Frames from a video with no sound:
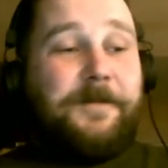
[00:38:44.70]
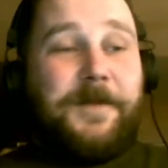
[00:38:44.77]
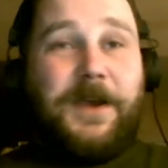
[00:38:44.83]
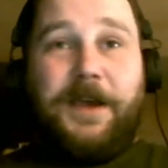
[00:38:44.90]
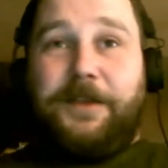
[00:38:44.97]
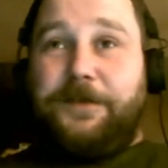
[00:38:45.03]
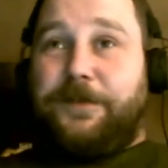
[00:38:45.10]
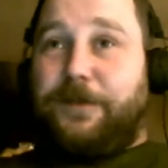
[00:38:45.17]

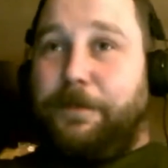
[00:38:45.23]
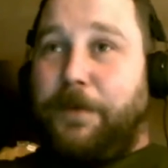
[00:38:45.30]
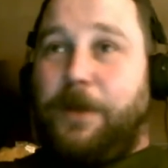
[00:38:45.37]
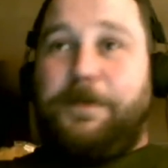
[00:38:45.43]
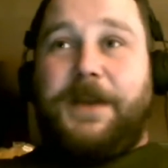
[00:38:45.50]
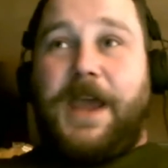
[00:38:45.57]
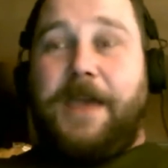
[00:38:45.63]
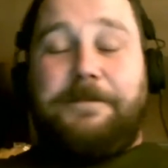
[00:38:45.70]

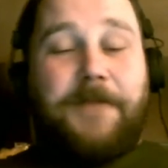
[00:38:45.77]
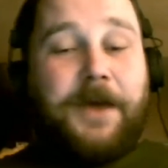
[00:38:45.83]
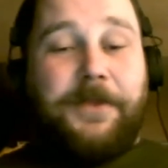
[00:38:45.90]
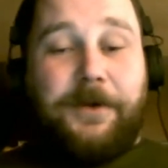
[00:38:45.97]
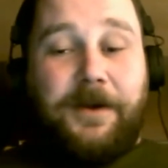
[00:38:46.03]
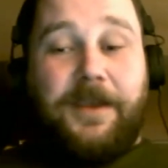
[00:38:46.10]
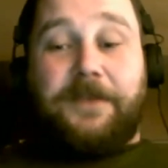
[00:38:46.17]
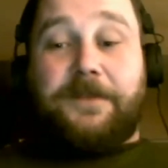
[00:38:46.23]
Suburbanite
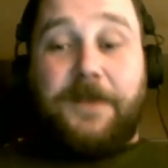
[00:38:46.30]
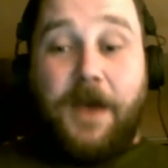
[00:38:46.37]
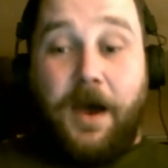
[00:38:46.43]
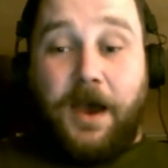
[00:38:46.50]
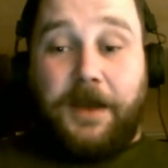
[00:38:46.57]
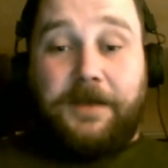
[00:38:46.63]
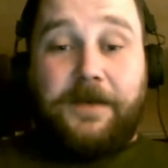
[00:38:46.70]
mother is not.